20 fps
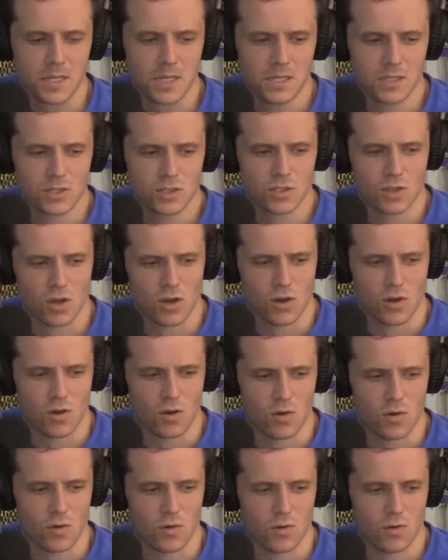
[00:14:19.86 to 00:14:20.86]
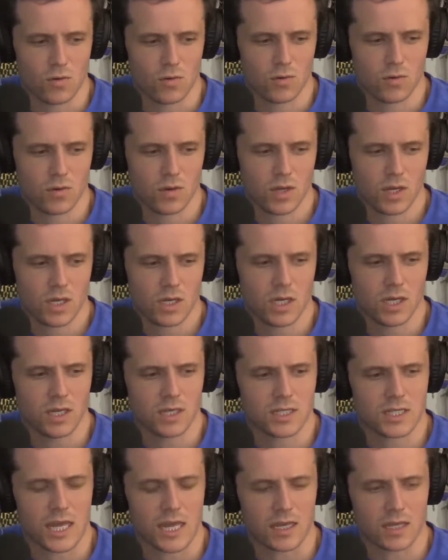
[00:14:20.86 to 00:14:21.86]
So he
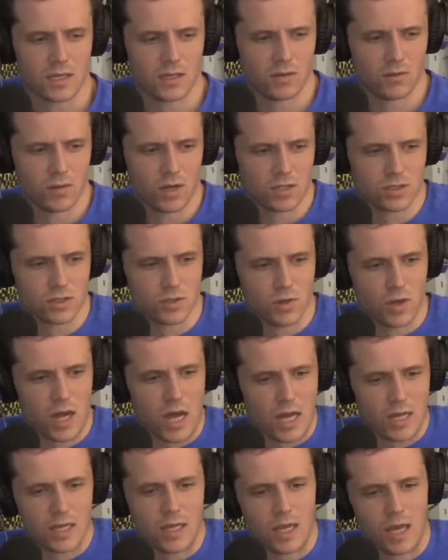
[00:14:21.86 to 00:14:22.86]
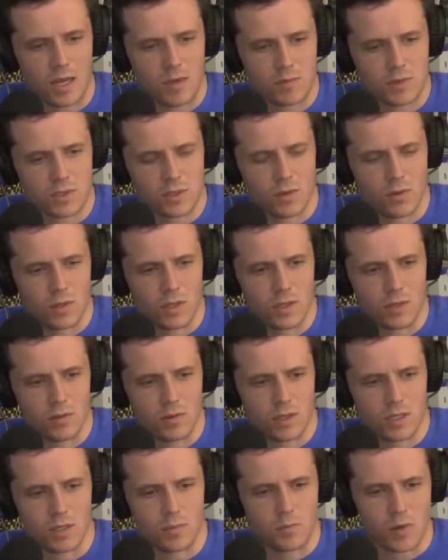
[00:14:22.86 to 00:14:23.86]
had taken Russell to a hockey game, so
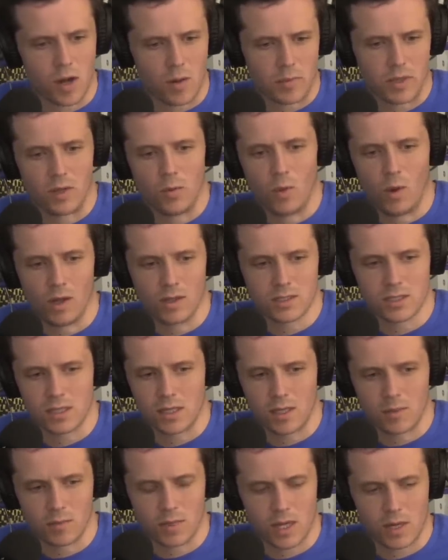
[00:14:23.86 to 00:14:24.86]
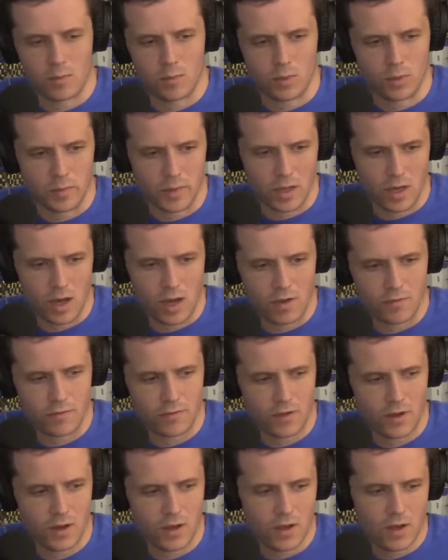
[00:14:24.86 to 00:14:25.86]
he brought me in once and then kind of blew me
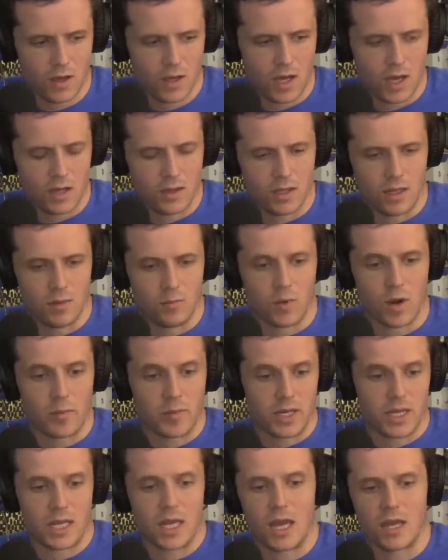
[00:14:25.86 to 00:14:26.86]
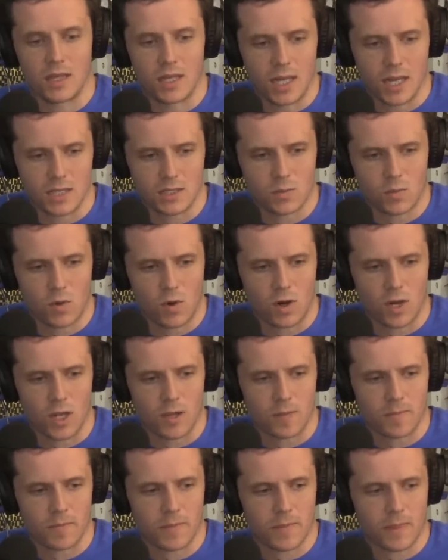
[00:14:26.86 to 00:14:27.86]
off, and then brought me in again the next
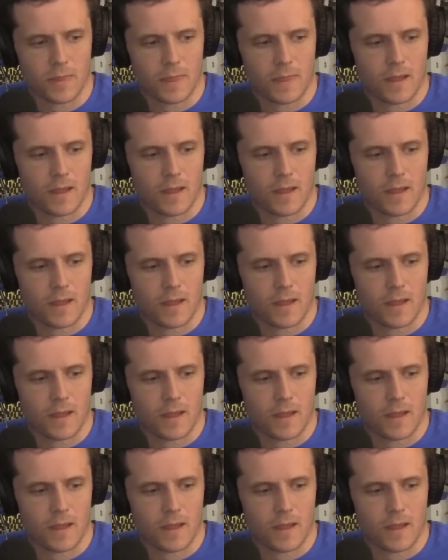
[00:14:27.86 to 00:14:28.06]
morning.